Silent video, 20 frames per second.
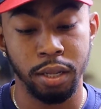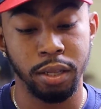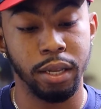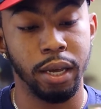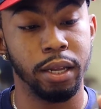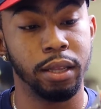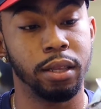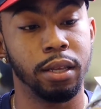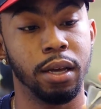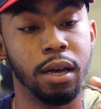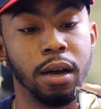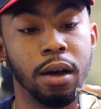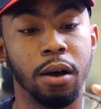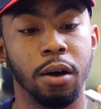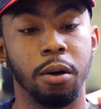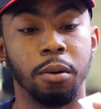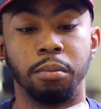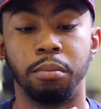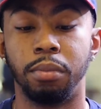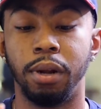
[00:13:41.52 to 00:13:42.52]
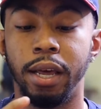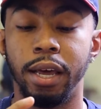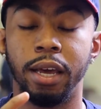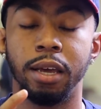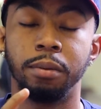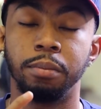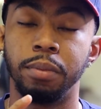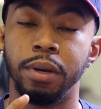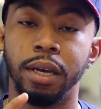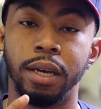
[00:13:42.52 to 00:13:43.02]
that the
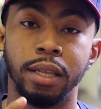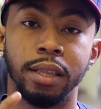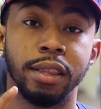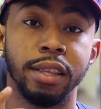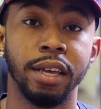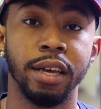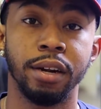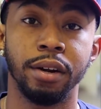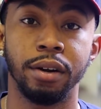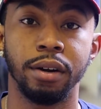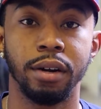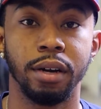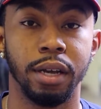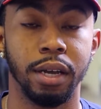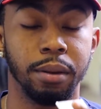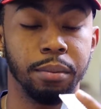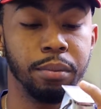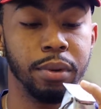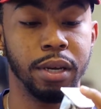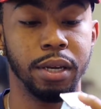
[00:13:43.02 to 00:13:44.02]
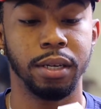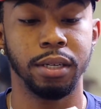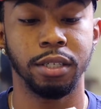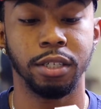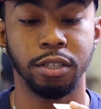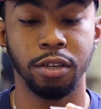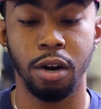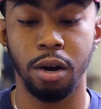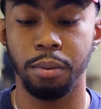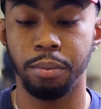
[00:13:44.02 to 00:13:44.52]
blade being thinner and being
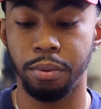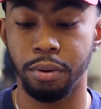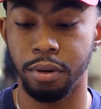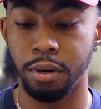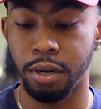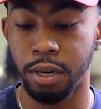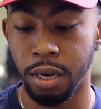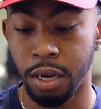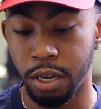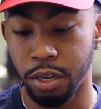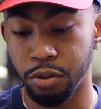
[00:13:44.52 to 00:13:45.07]
sharper,